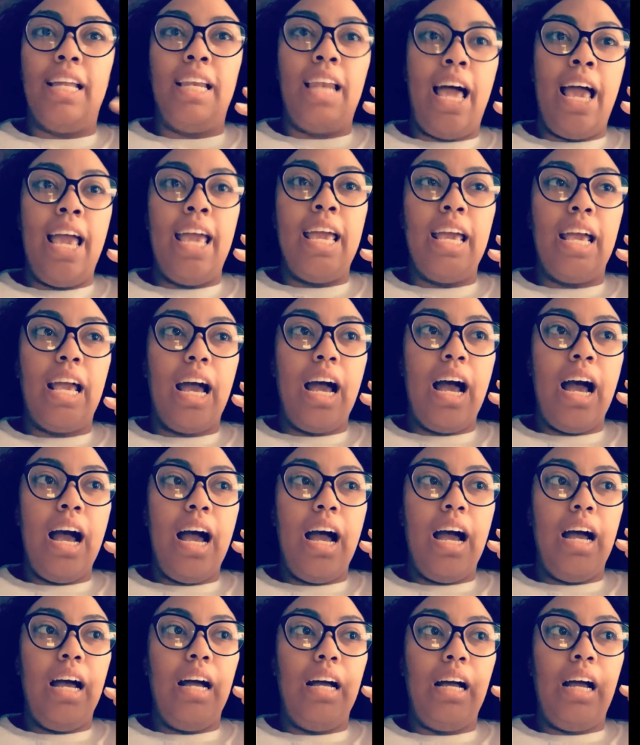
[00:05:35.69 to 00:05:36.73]
Like,
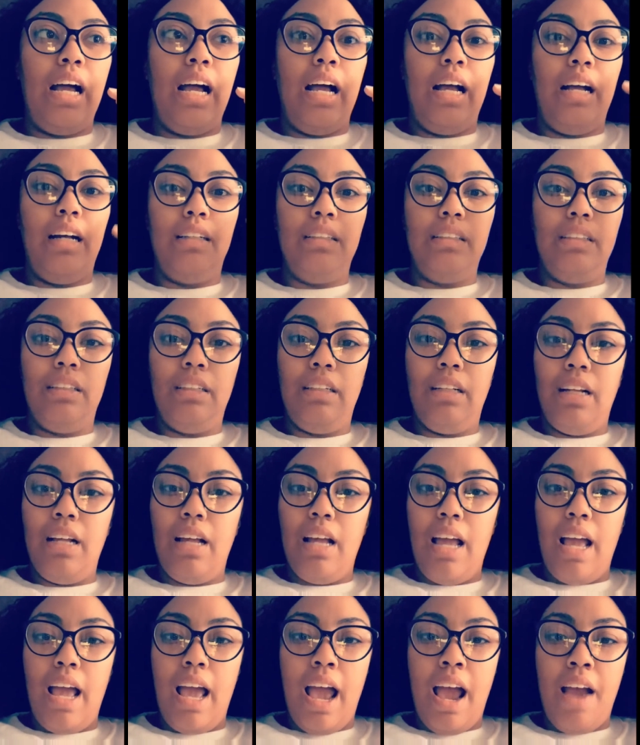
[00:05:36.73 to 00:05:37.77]

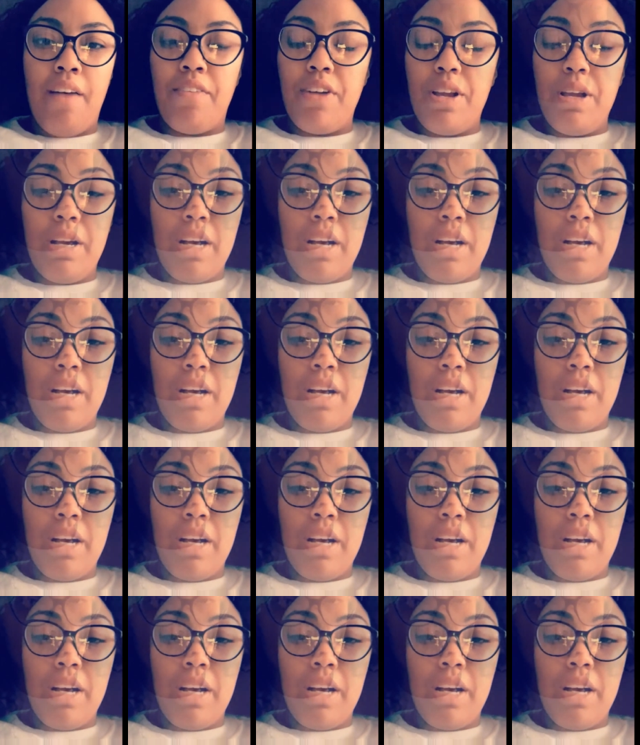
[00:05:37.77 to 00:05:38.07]
every